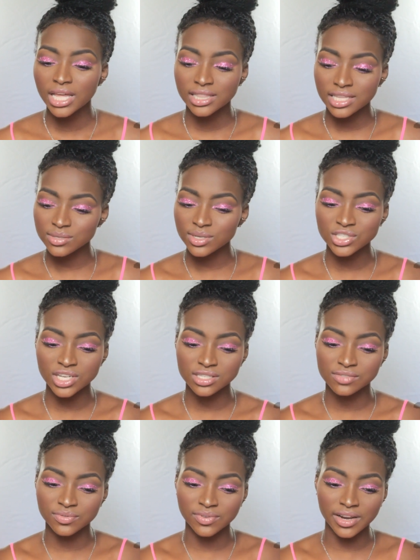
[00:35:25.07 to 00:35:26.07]
This was
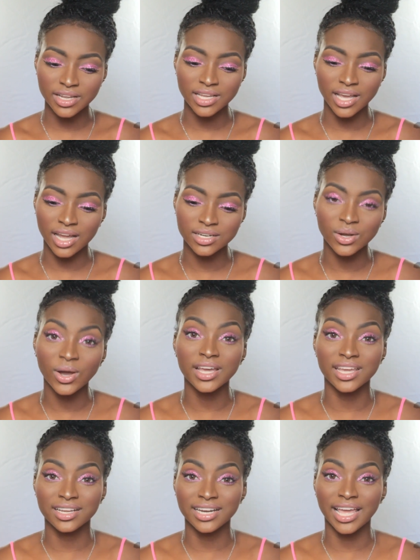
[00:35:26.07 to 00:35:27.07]
just very annoying.